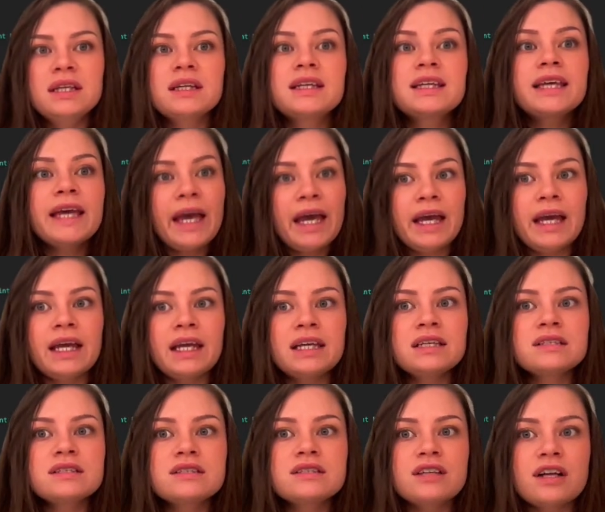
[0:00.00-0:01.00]
K,
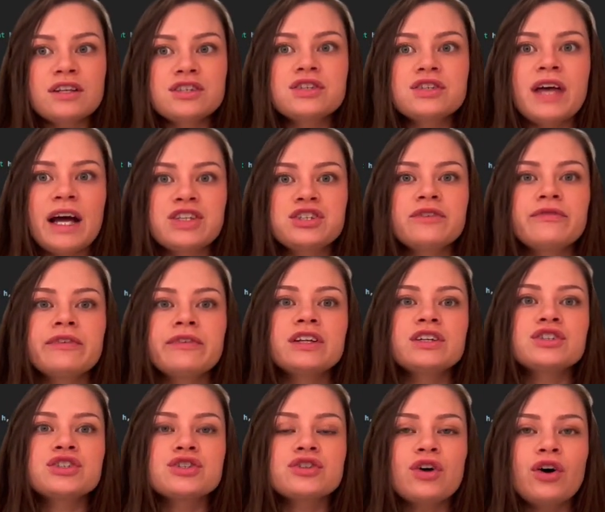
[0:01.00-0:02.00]
such that she
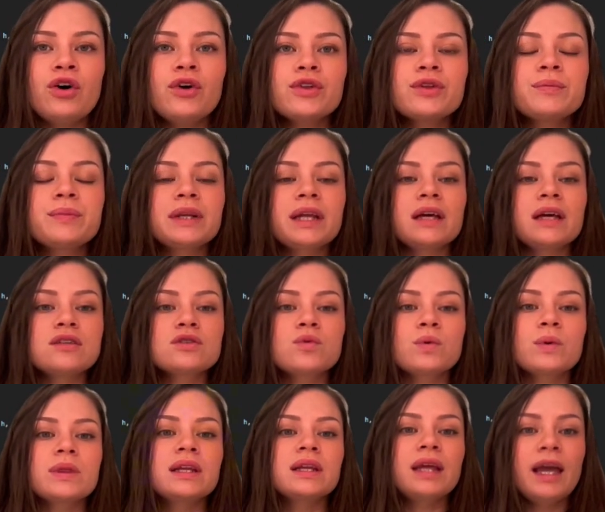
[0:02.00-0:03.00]
finishes all the bananas
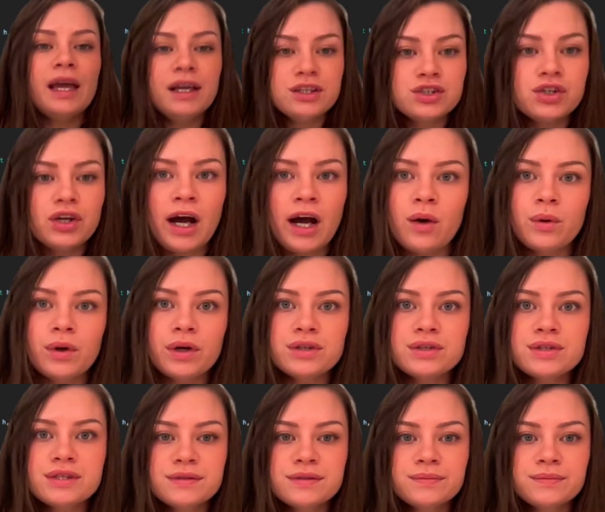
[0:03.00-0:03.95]
within H hours.